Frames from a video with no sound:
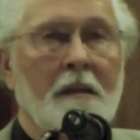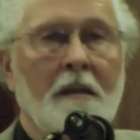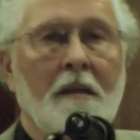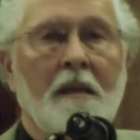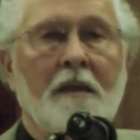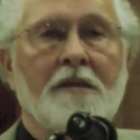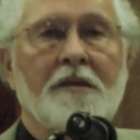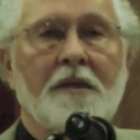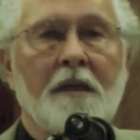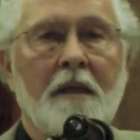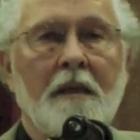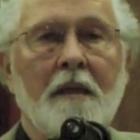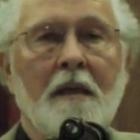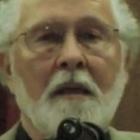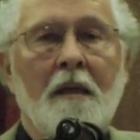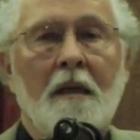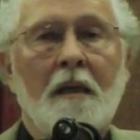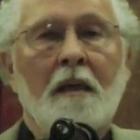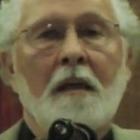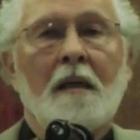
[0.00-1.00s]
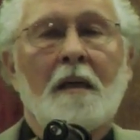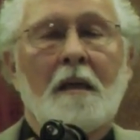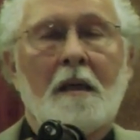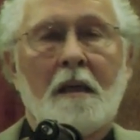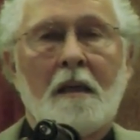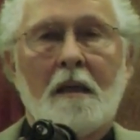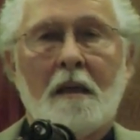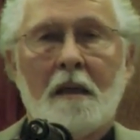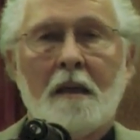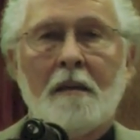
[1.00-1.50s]
let's say,
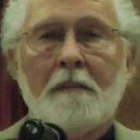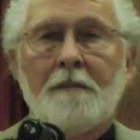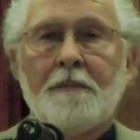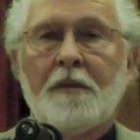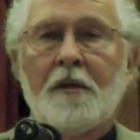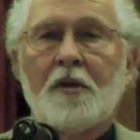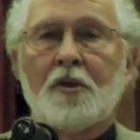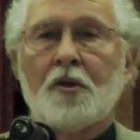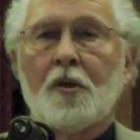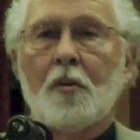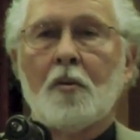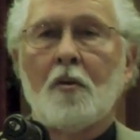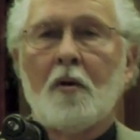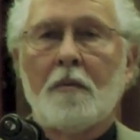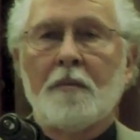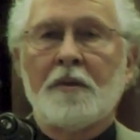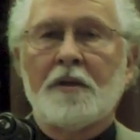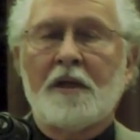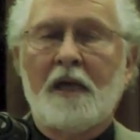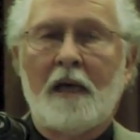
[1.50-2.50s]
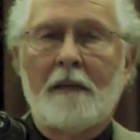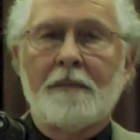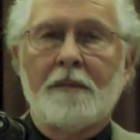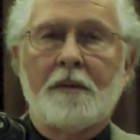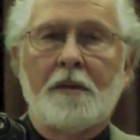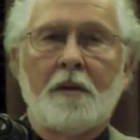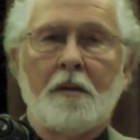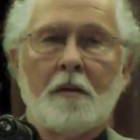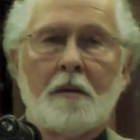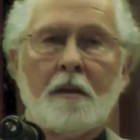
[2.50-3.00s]
Persian Gorma
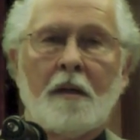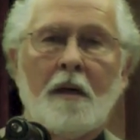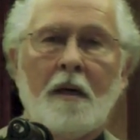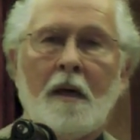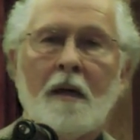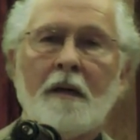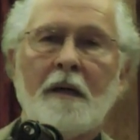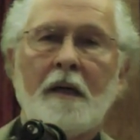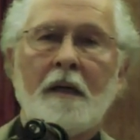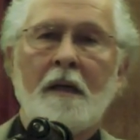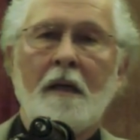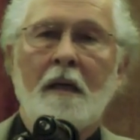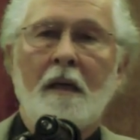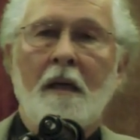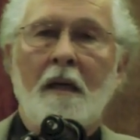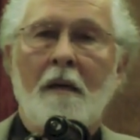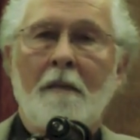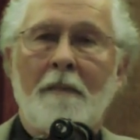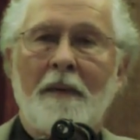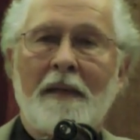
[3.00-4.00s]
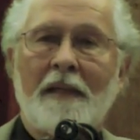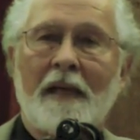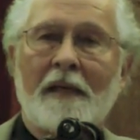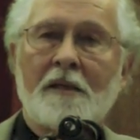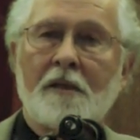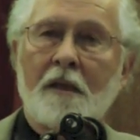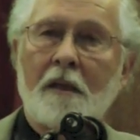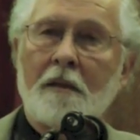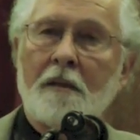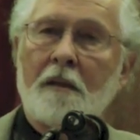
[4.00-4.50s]
Sabzi or curry, but
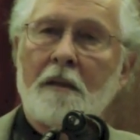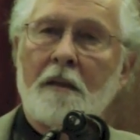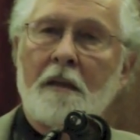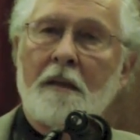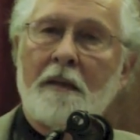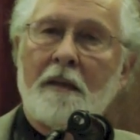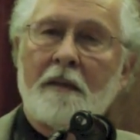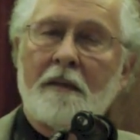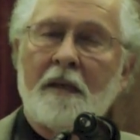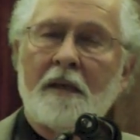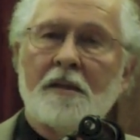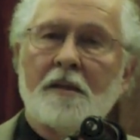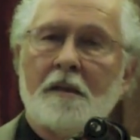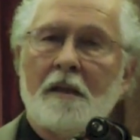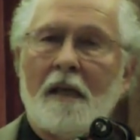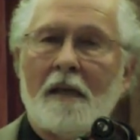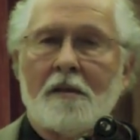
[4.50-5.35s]
that's the rest,